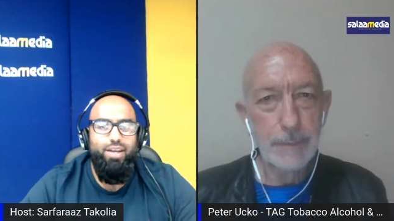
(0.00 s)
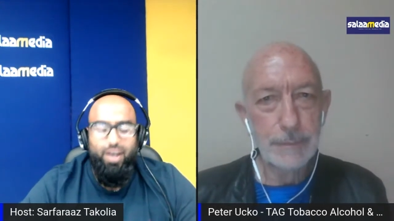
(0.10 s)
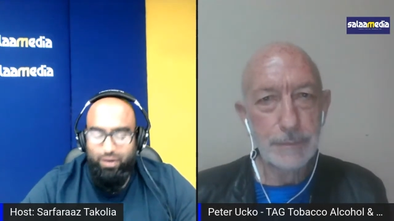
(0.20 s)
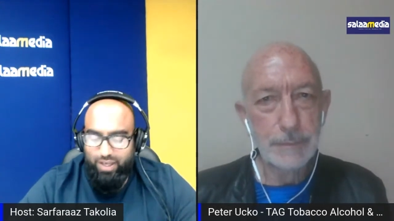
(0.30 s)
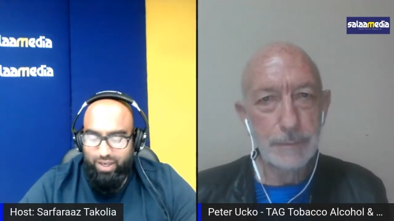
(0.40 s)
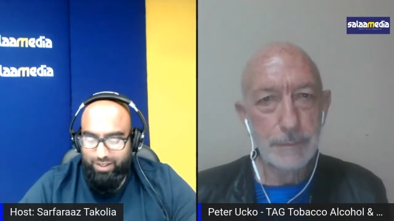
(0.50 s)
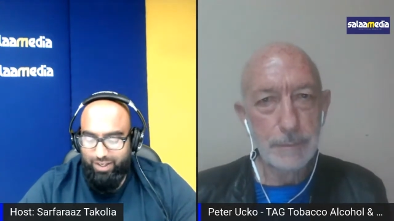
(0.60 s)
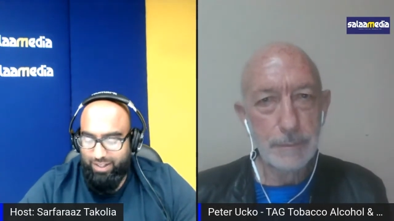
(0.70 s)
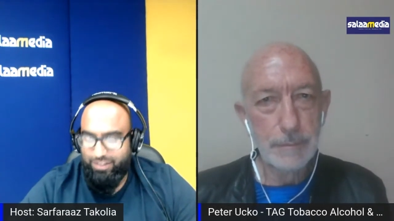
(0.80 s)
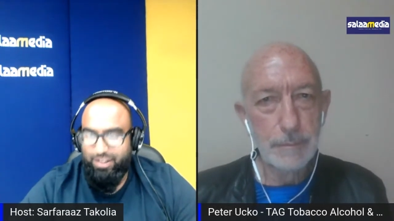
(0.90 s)
Speaker 1: Okay,
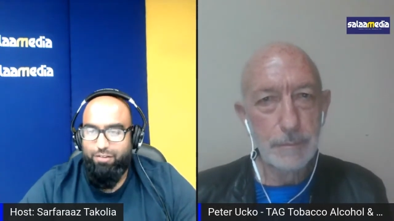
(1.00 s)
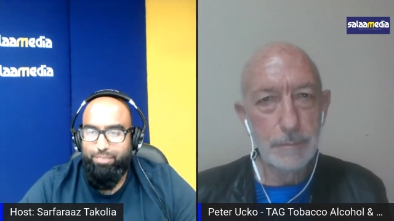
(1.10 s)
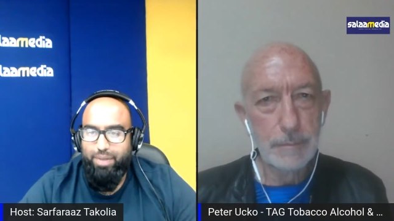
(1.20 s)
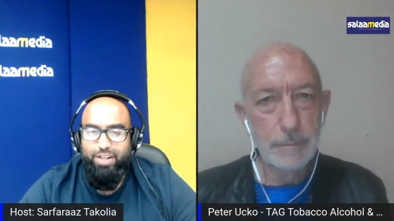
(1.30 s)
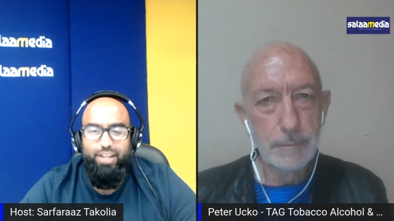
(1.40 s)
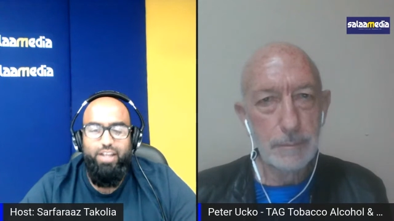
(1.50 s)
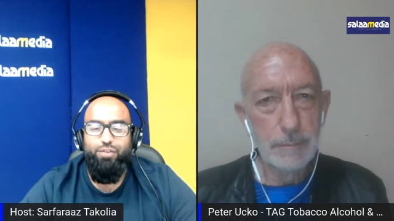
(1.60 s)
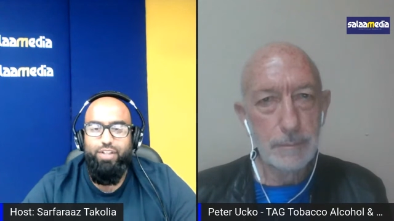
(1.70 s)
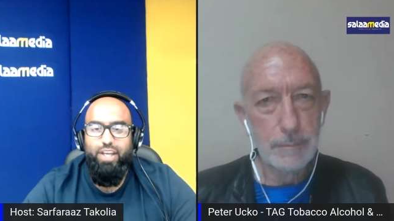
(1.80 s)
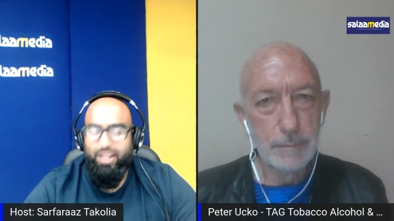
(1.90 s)
great stuff, Peter. Thanks
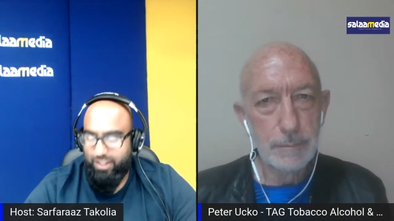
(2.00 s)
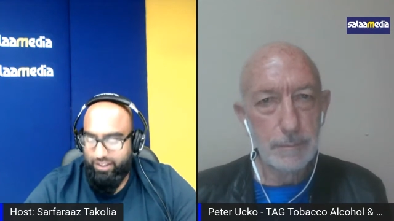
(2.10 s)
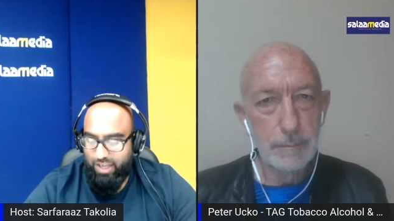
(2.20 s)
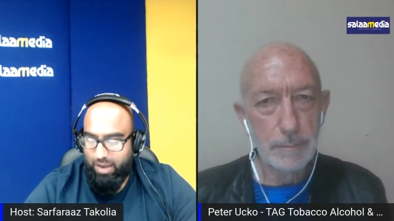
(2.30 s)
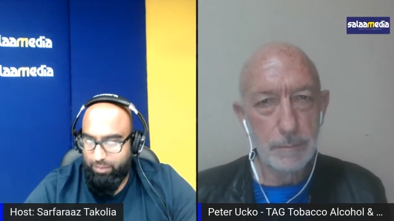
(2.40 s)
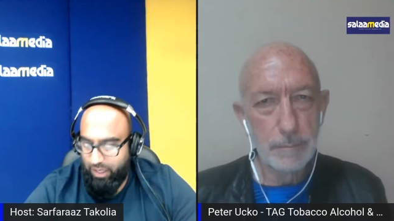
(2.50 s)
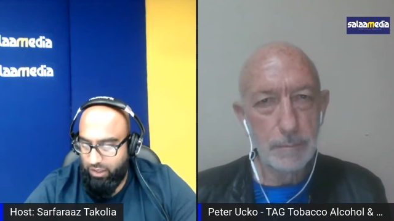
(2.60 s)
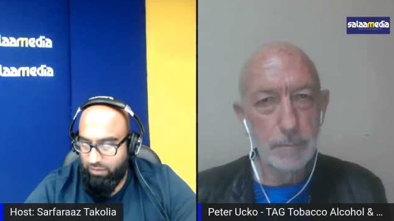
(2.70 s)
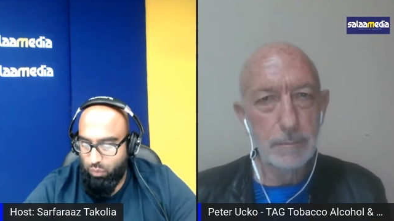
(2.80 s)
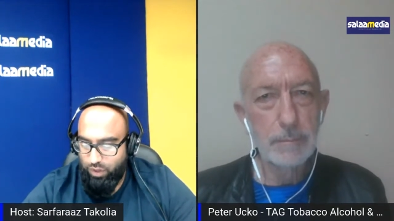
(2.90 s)
for taking the time. Great
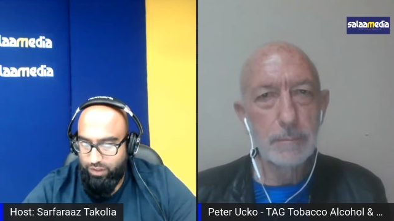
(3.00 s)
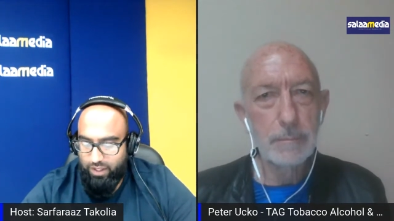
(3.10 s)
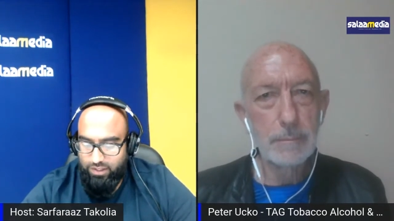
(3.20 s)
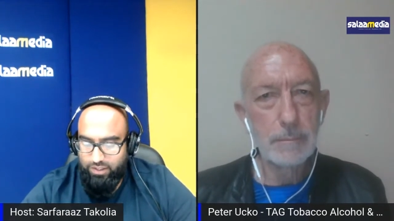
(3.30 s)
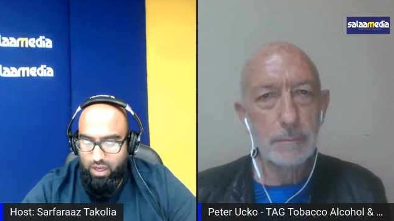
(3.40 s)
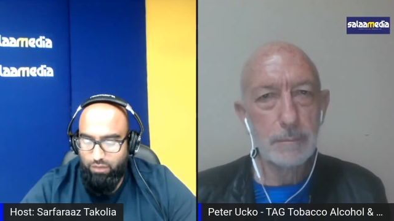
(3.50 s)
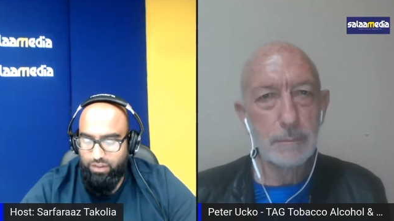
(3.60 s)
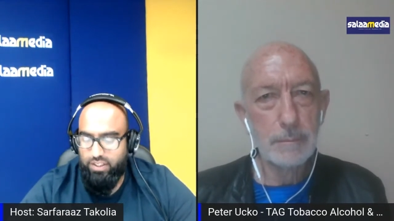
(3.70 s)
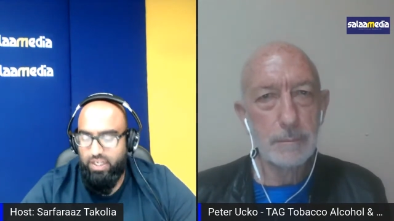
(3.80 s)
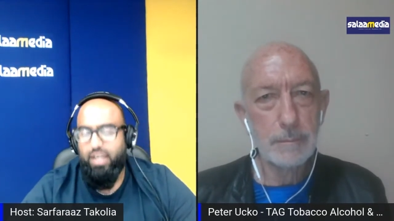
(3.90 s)
to have you with us. Now,
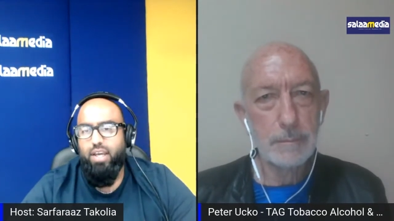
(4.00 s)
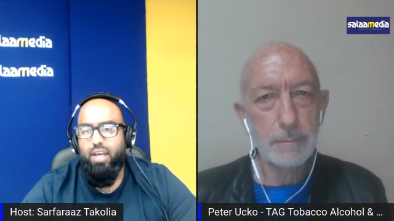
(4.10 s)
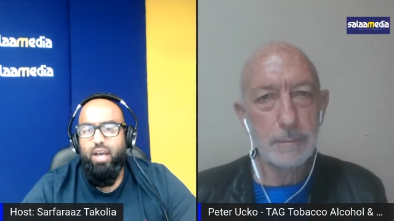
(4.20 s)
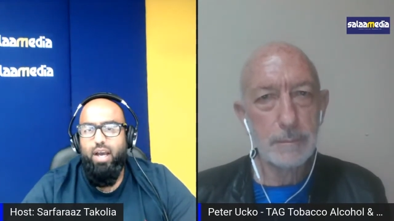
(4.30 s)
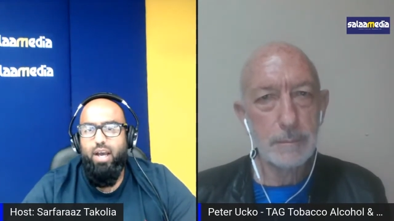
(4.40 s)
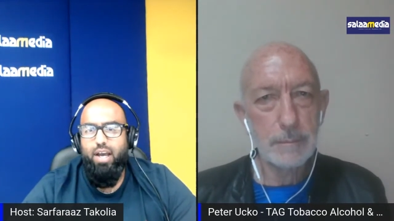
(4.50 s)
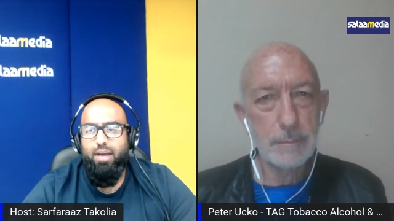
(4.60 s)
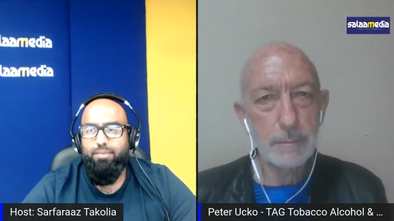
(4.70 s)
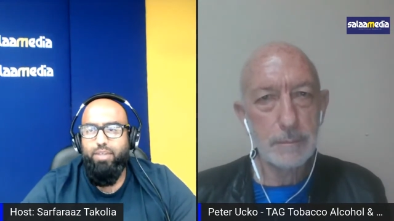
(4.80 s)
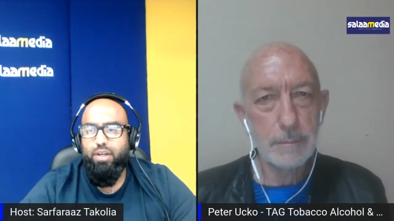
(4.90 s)
obviously,
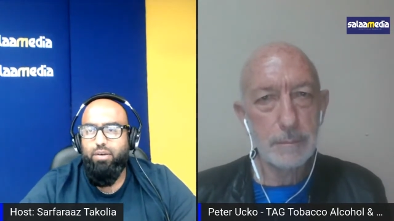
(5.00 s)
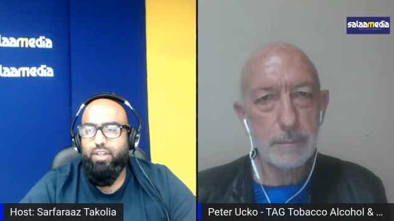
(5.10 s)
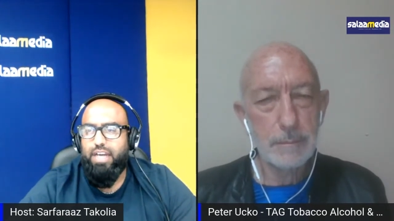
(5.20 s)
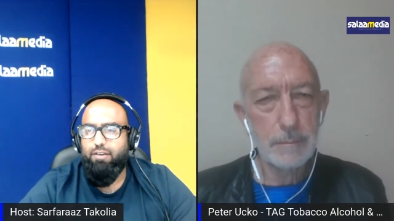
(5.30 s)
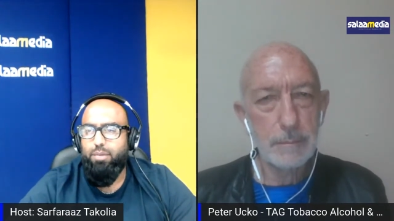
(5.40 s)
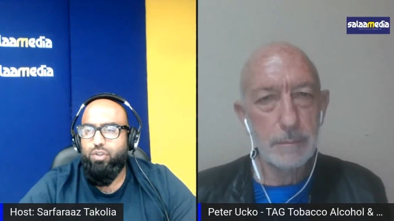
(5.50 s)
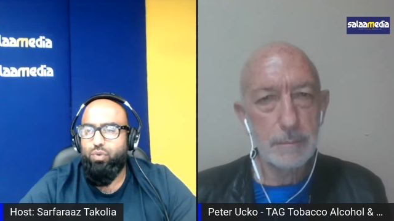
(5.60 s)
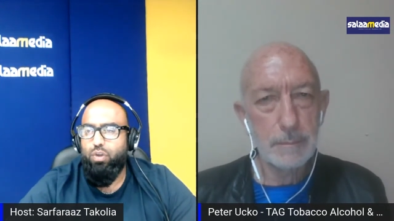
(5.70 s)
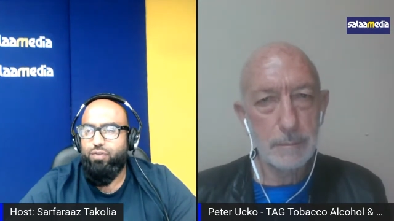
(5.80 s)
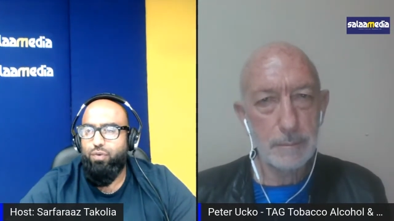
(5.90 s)
um, you know the government
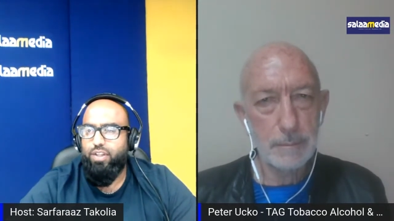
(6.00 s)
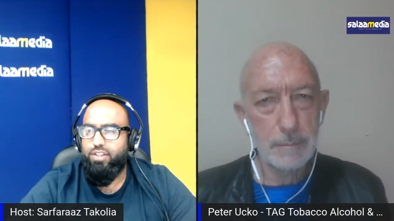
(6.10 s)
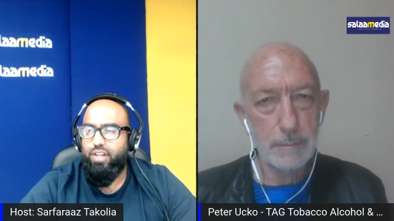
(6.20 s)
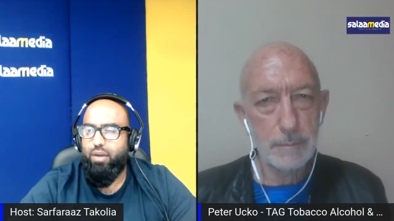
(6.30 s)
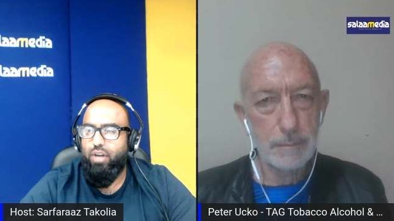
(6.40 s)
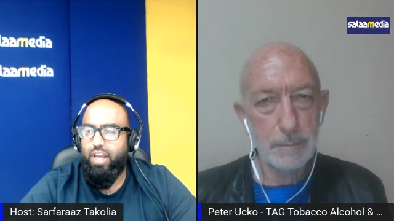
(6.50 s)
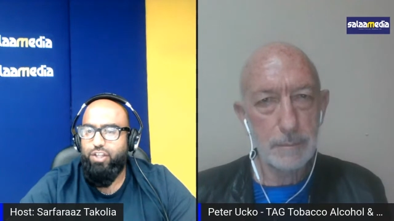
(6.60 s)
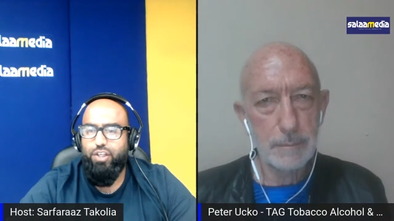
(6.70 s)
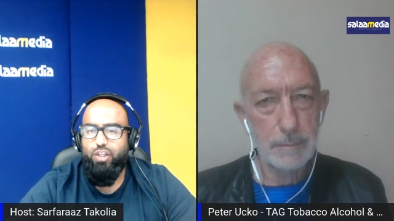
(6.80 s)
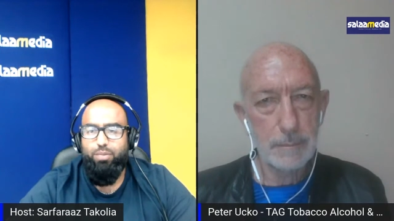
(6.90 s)
calls for this
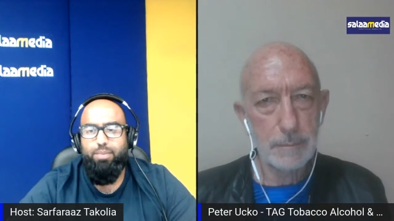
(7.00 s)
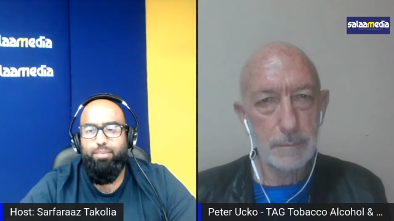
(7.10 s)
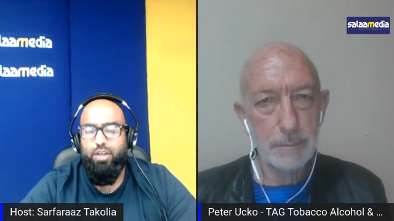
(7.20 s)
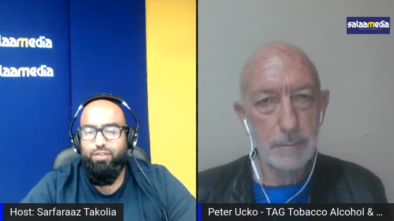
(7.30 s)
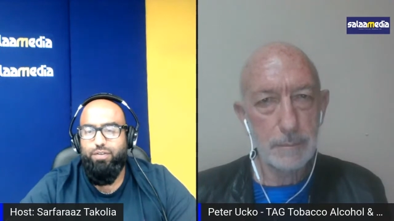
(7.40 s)
regulation to be passed.